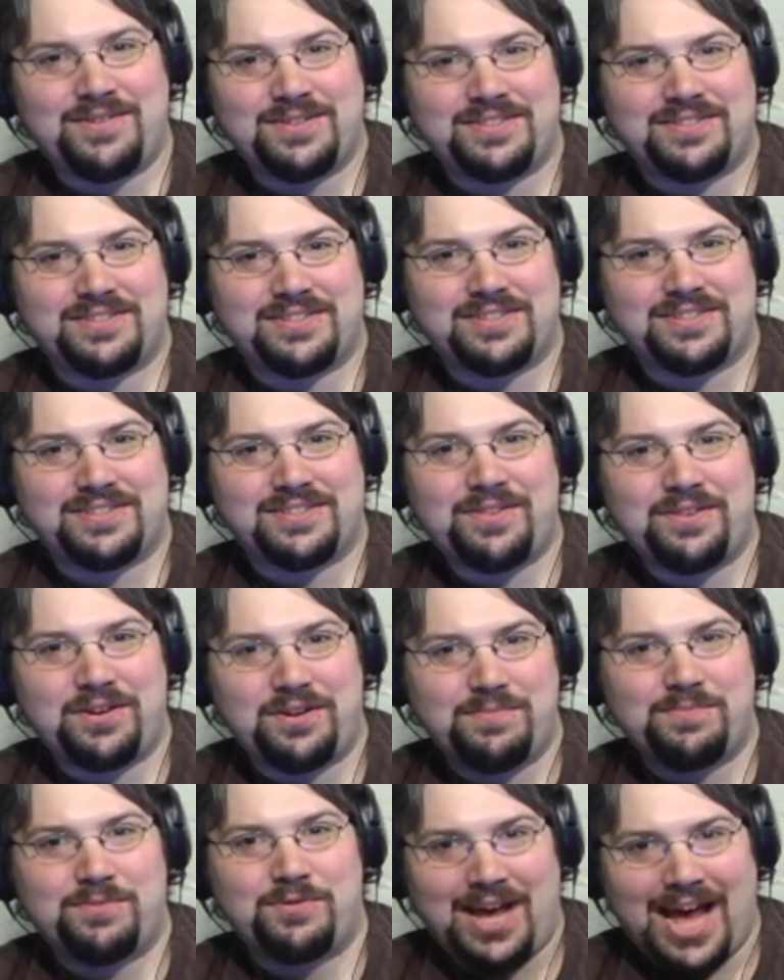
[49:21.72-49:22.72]
it's a
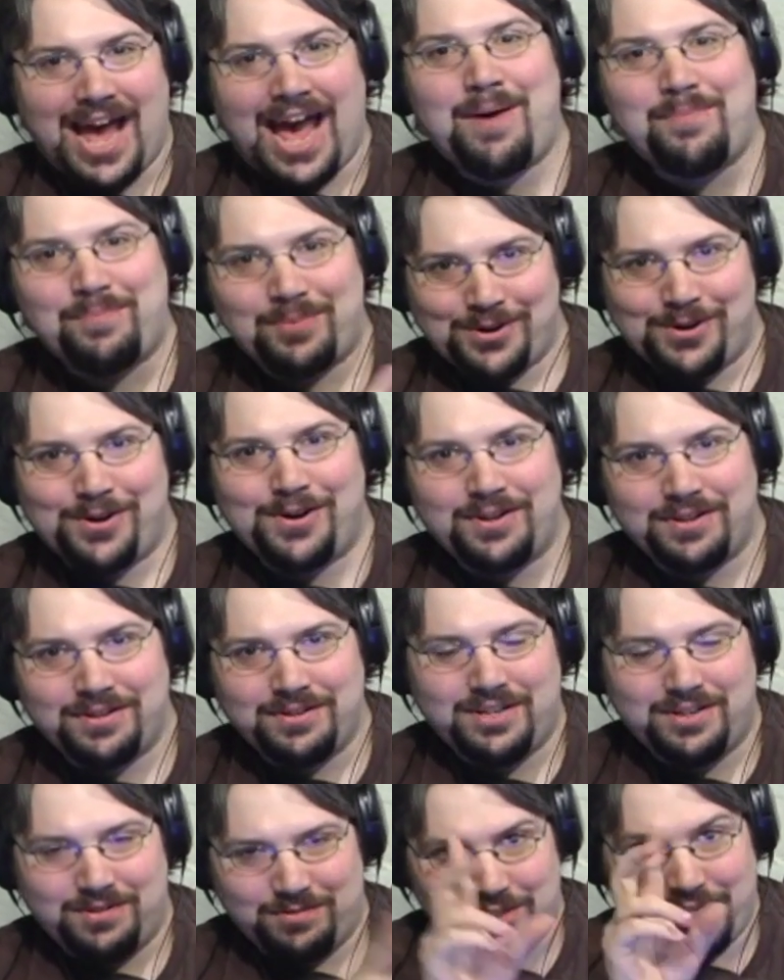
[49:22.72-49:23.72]
downloadable app on,
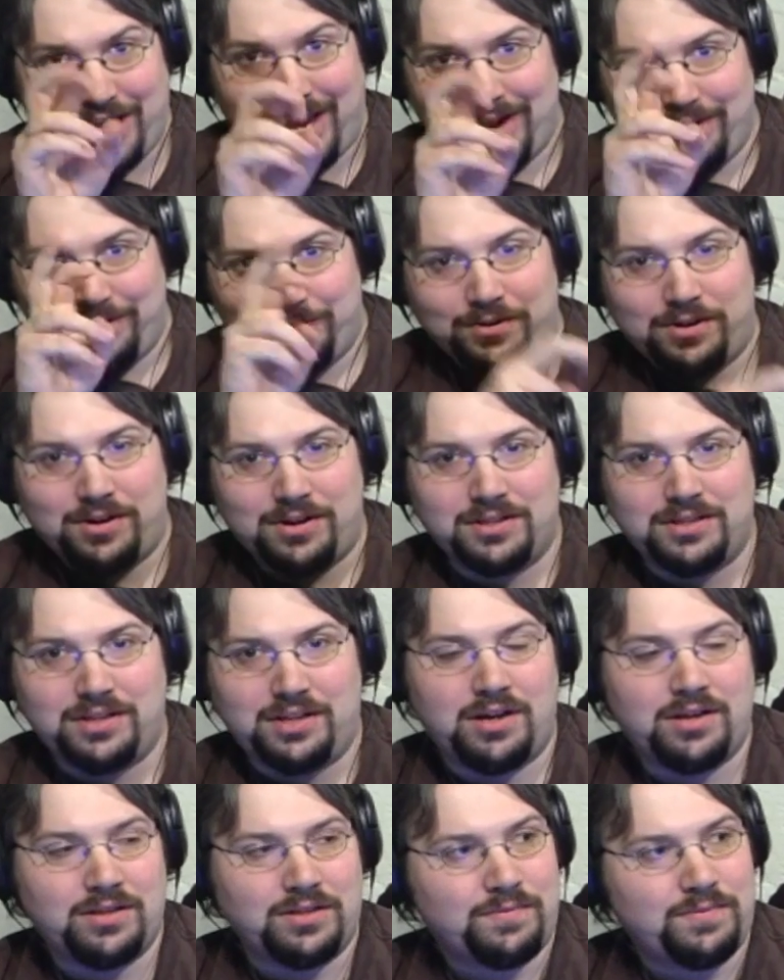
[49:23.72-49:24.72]
channel on
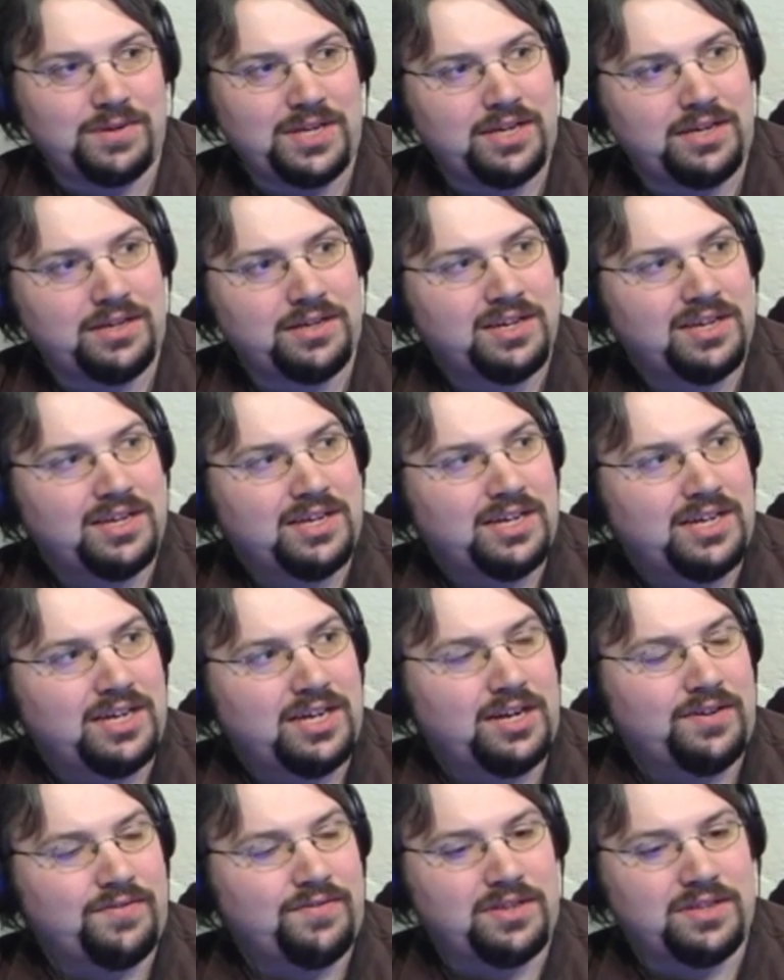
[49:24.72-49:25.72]
the Wii
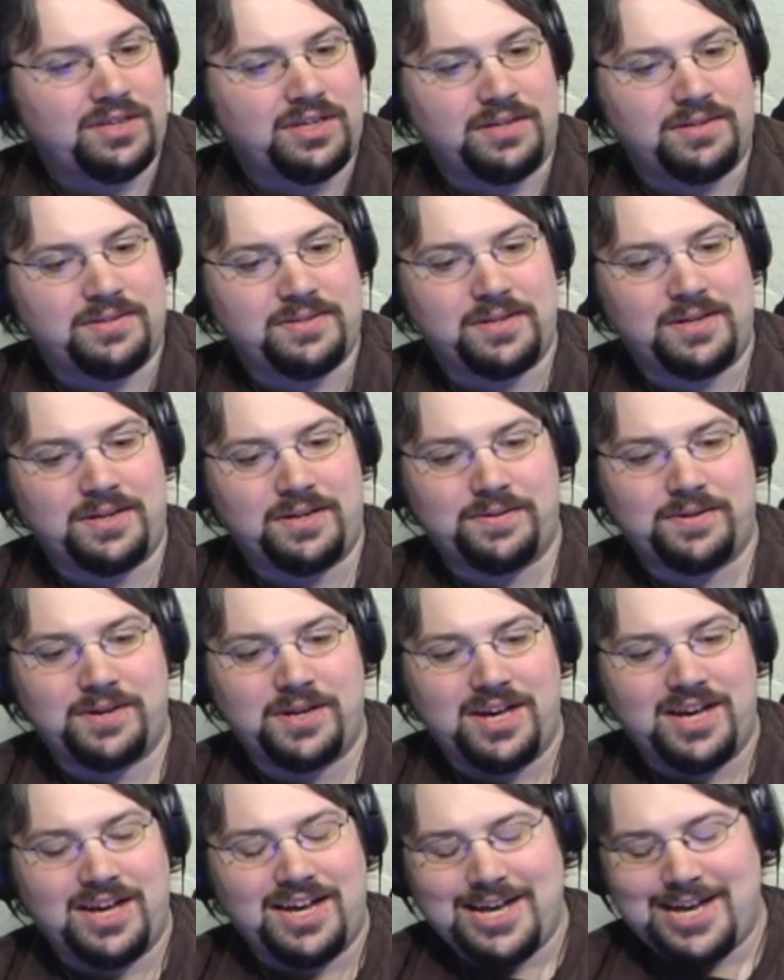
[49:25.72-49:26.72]
and everything. So
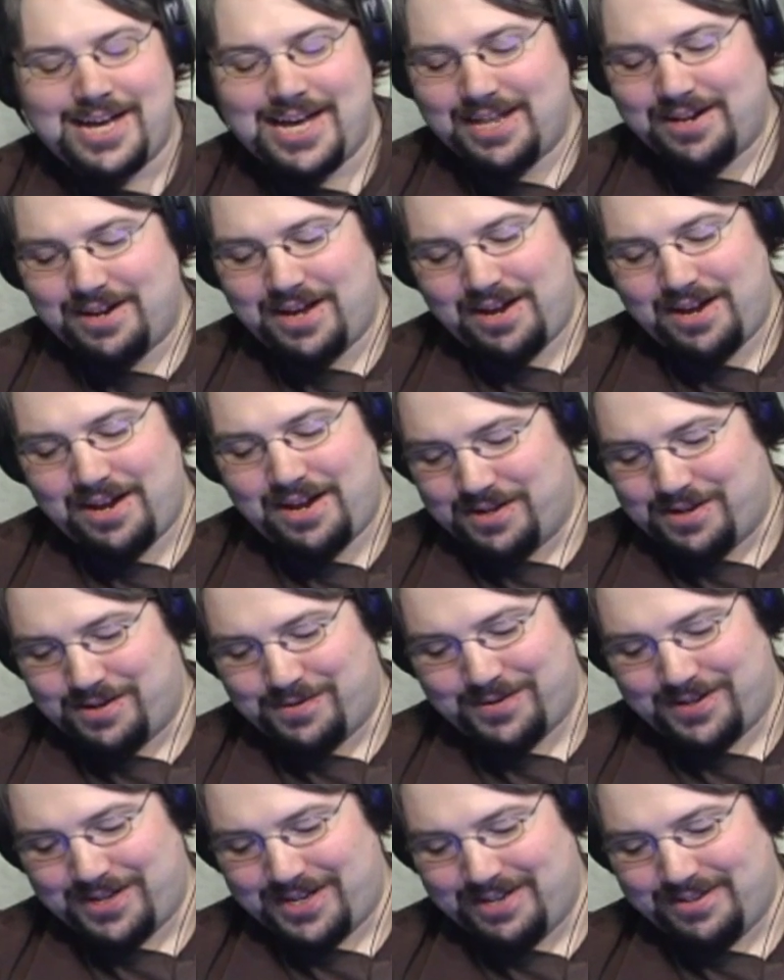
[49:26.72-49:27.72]
I don't know.
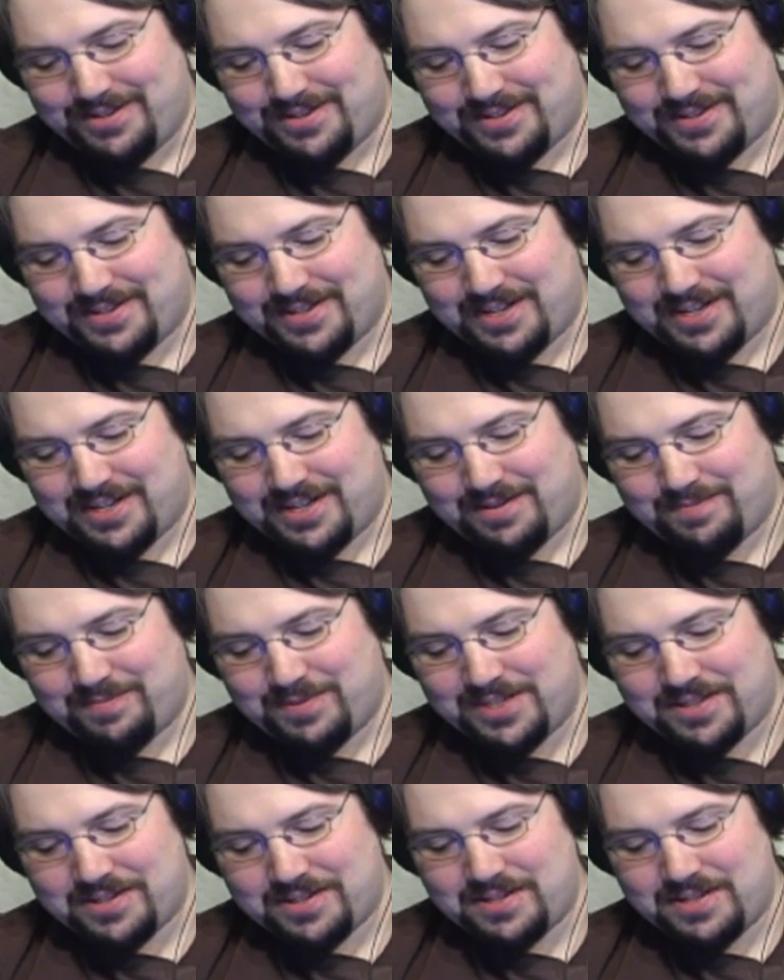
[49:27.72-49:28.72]
It's
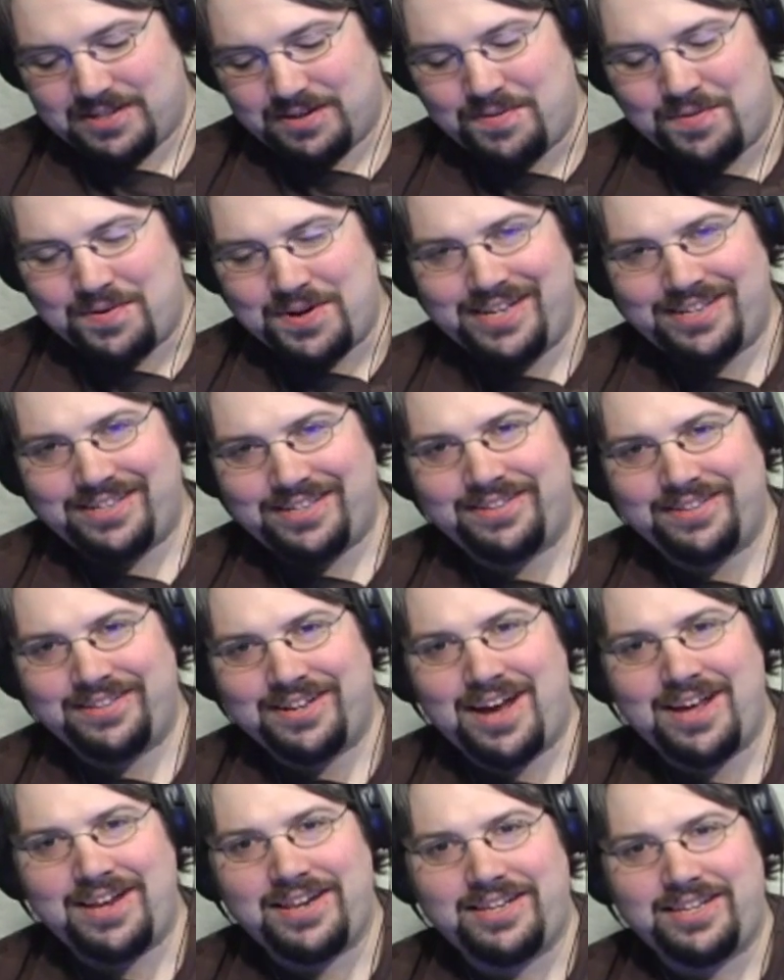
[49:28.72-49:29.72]
but still it's
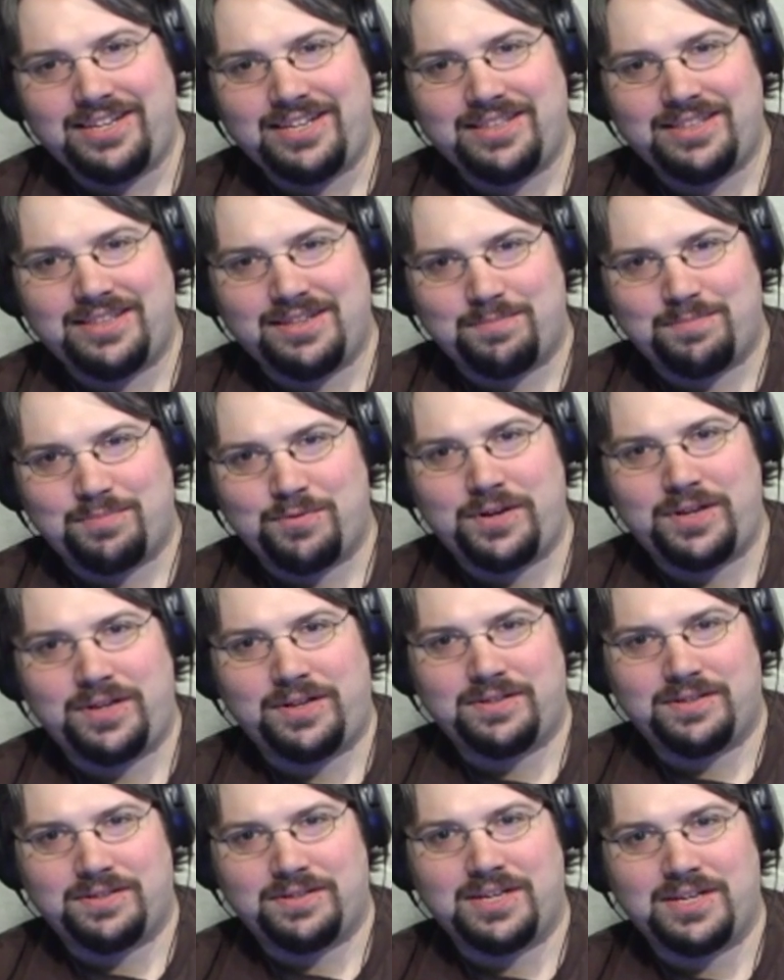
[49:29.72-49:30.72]
not the point
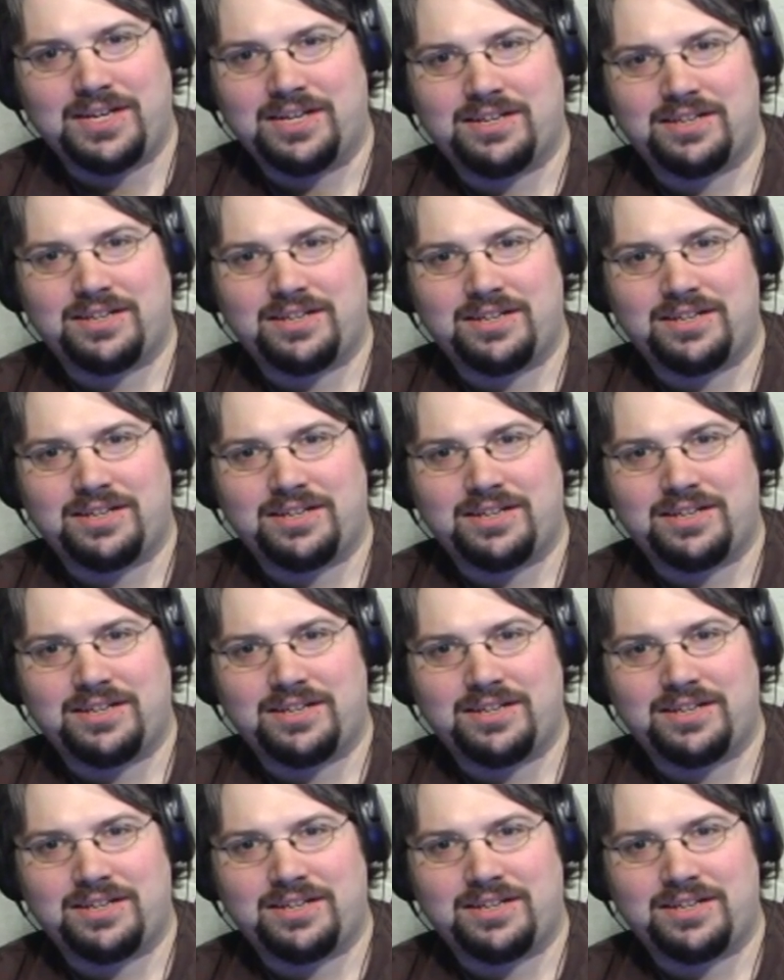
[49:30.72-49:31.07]
and click.